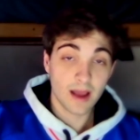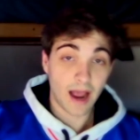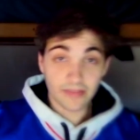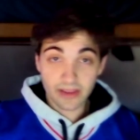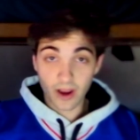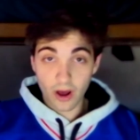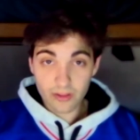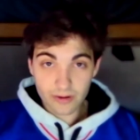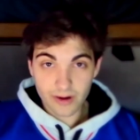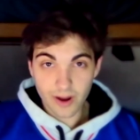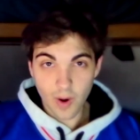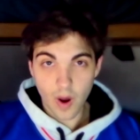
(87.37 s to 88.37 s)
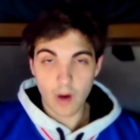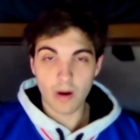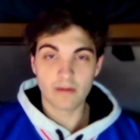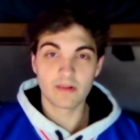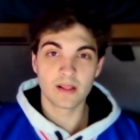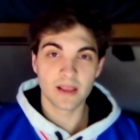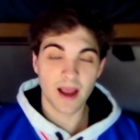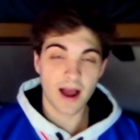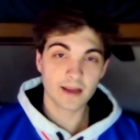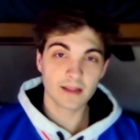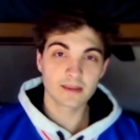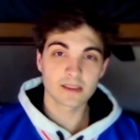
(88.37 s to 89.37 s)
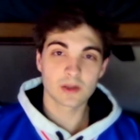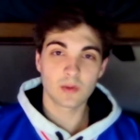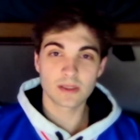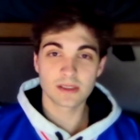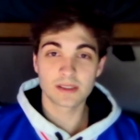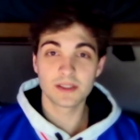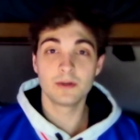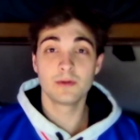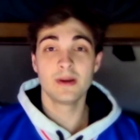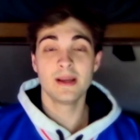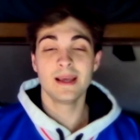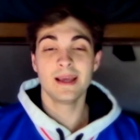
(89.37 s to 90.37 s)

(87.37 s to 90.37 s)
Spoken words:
On the other note, however, the Oculus Quest 2